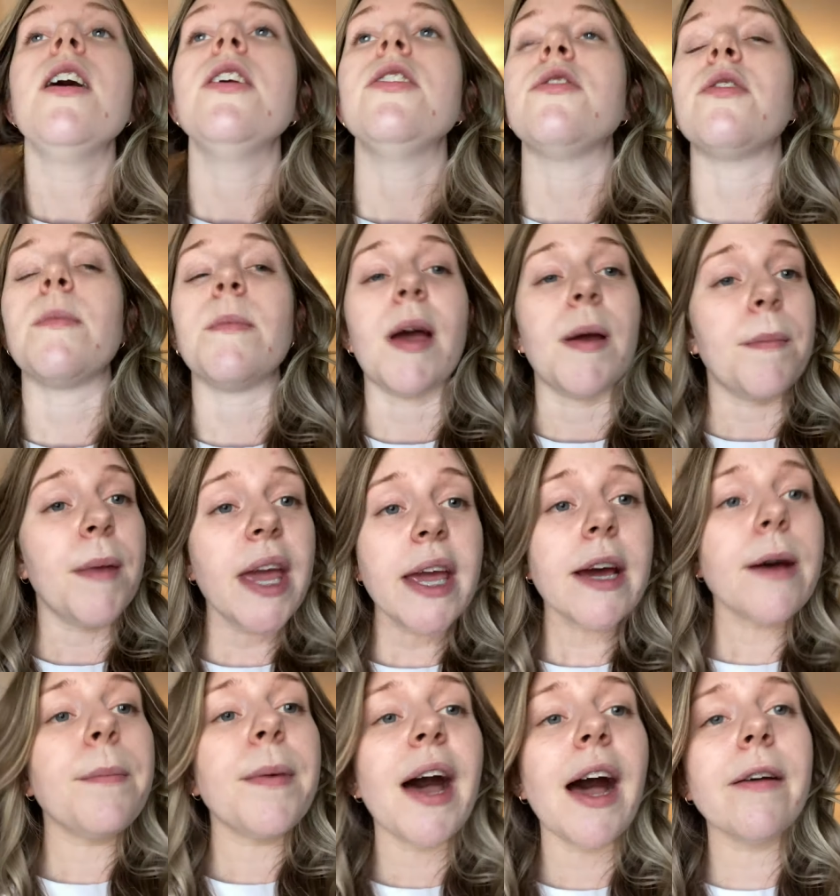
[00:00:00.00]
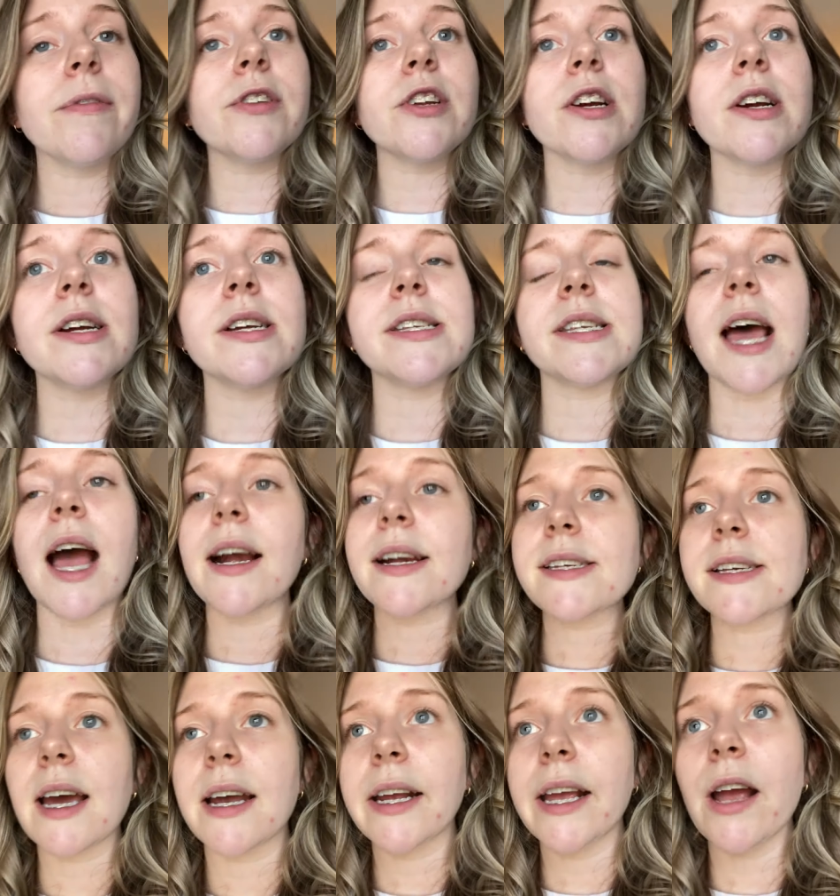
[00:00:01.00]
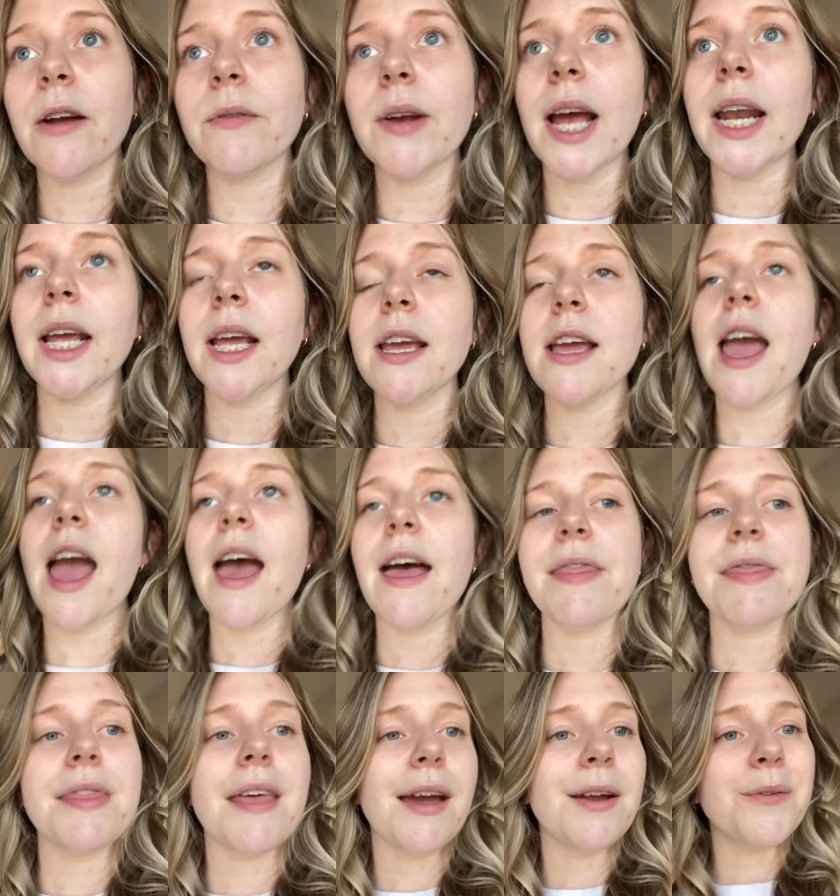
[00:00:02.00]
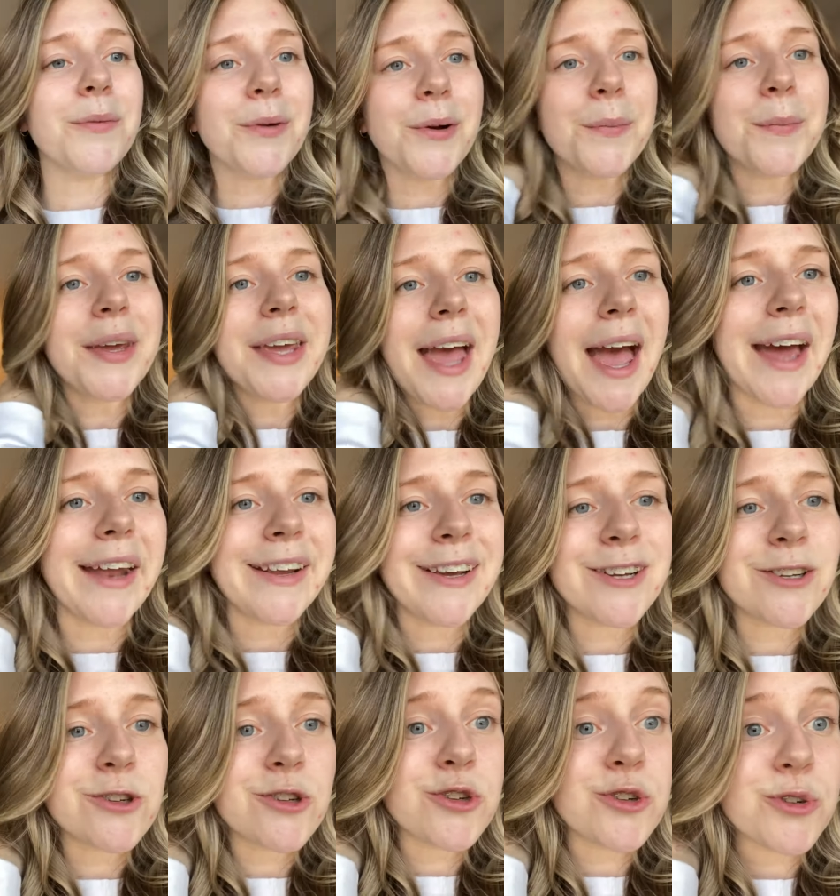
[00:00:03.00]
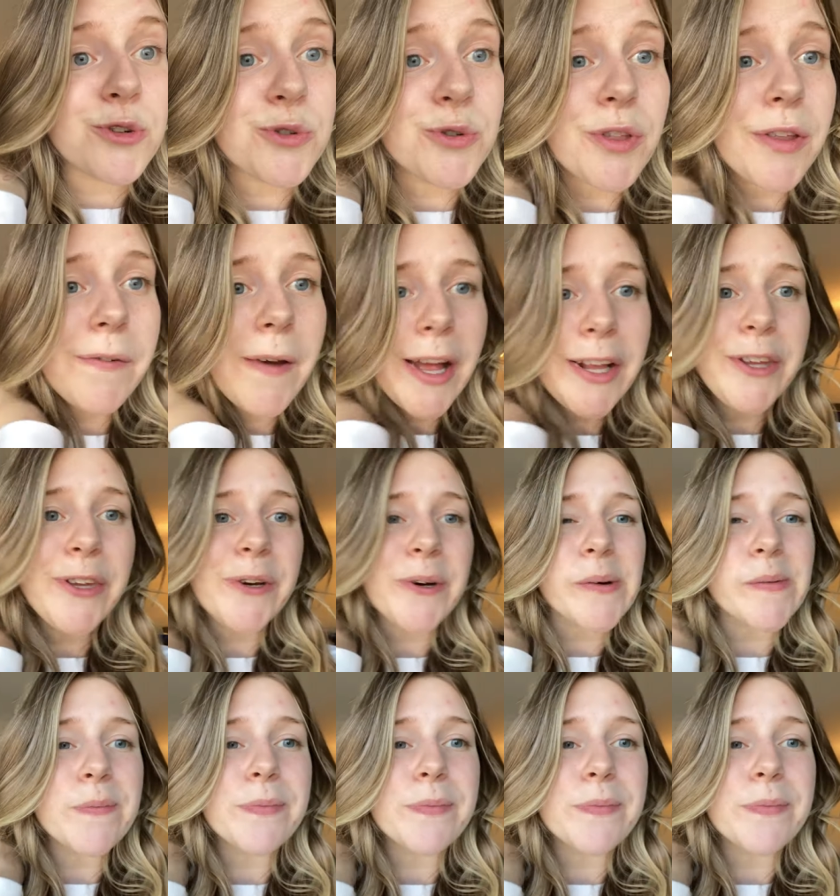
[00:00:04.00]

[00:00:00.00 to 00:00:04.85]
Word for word: doing my makeup after, Zac's gotta get ready, and then we'll be heading to the venue.